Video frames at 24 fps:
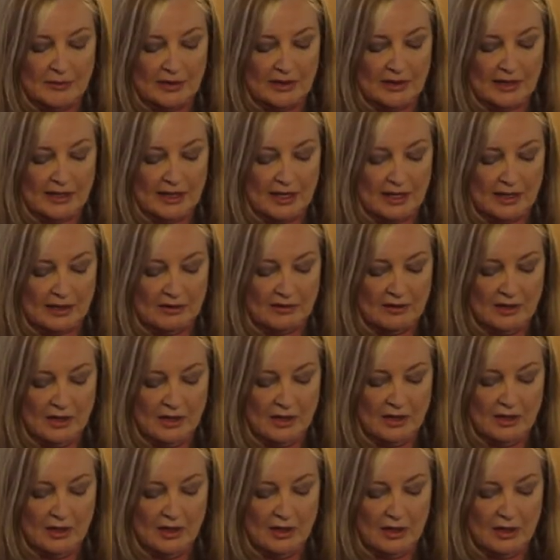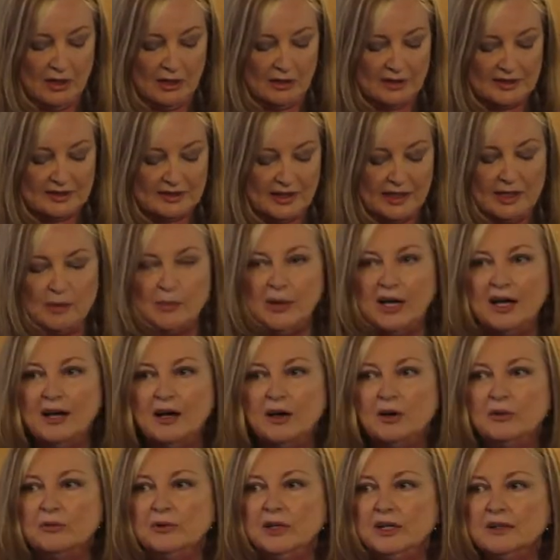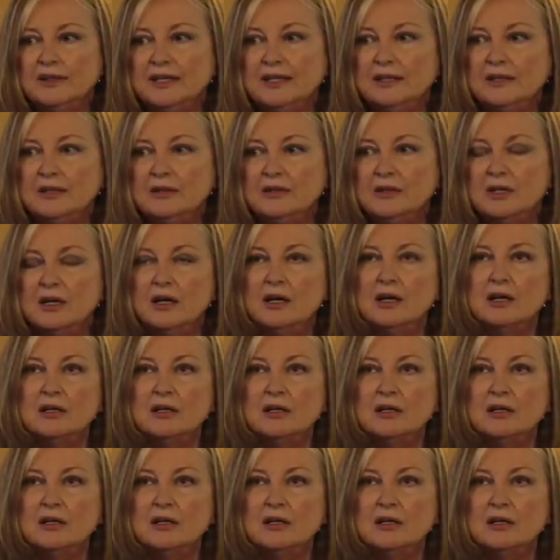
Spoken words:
again, set about really